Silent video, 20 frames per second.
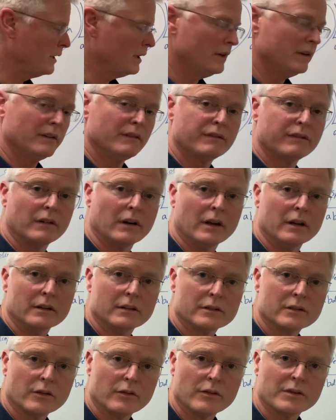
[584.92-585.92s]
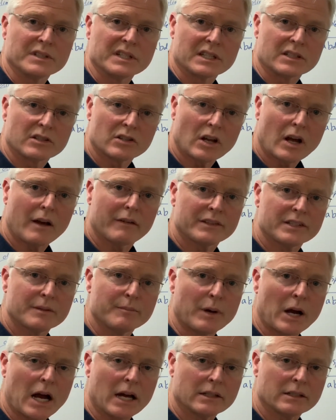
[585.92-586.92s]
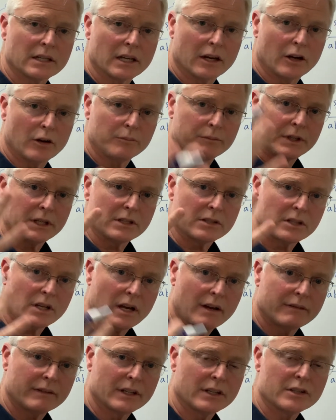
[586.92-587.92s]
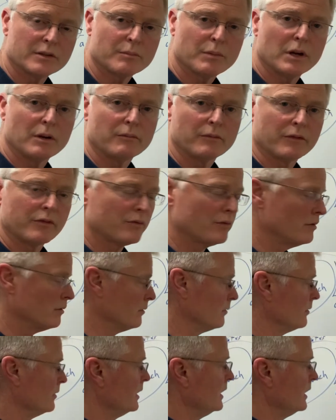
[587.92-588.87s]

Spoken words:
in the front, so there's a soft spot to help the esophagus pump through.